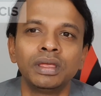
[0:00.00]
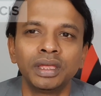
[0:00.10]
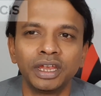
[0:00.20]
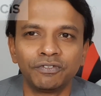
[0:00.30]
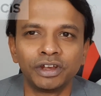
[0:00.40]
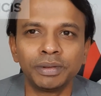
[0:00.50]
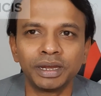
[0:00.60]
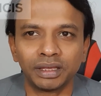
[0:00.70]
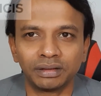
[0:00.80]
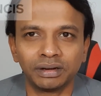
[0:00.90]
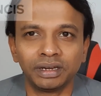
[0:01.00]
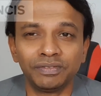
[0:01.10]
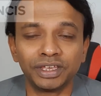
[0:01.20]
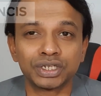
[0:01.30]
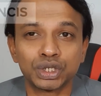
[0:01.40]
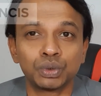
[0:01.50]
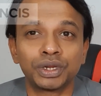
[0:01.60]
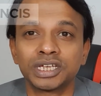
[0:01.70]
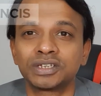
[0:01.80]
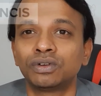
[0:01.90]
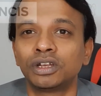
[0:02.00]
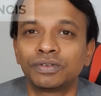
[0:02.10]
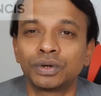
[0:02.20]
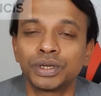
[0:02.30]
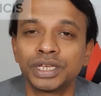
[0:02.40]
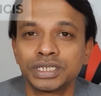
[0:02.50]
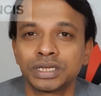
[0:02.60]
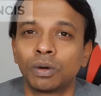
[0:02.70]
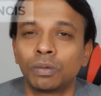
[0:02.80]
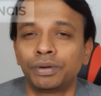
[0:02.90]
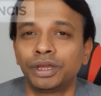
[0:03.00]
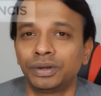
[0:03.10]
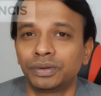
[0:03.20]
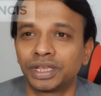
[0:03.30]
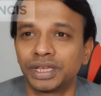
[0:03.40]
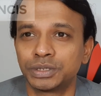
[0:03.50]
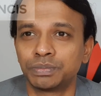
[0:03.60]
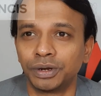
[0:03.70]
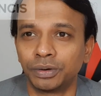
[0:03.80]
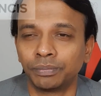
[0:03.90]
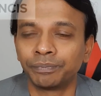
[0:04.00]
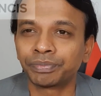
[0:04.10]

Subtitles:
It will be like leaving a suitcase full of cookies open in your kid's bedroom.